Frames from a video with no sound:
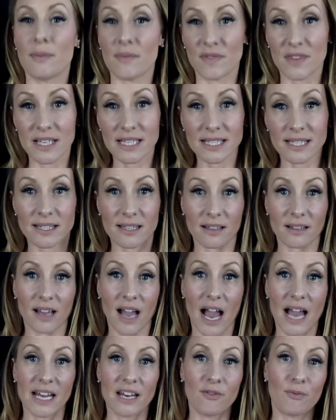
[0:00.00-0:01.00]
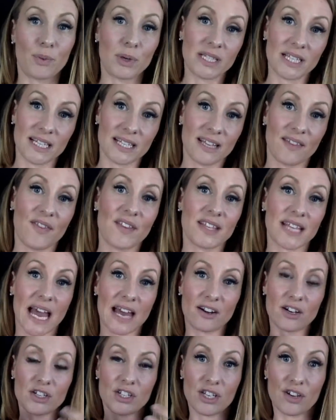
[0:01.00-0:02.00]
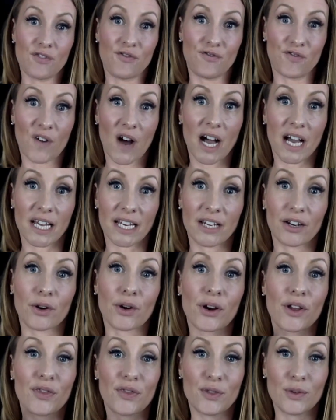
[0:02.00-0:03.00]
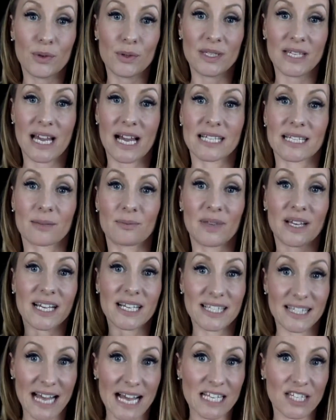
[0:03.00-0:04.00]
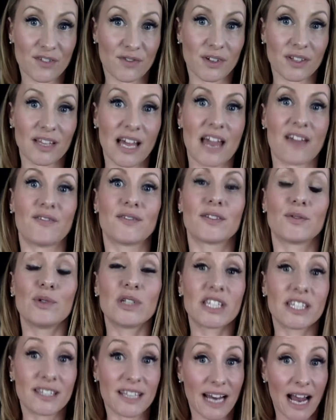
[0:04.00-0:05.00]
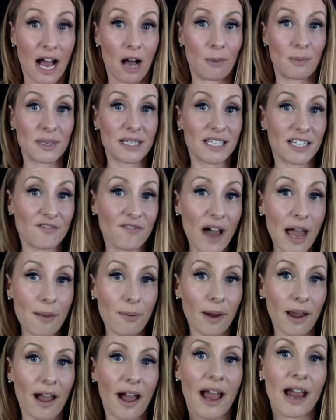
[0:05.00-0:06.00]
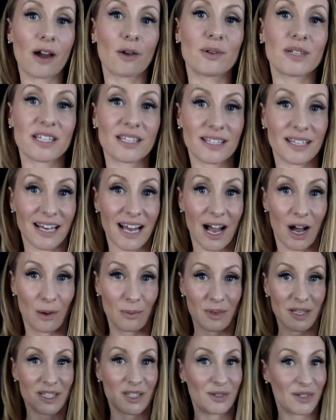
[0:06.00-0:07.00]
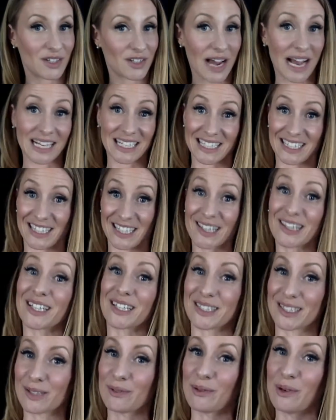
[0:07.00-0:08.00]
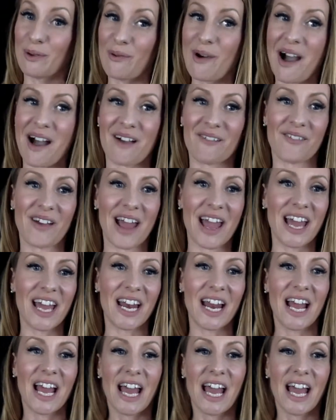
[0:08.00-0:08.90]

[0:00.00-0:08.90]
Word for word: This kind of puts us in this energy of fun or enthusiasm, like a zest for life, which is going to help us to vibrate higher, which is going to help us to attract in the things that we want, right?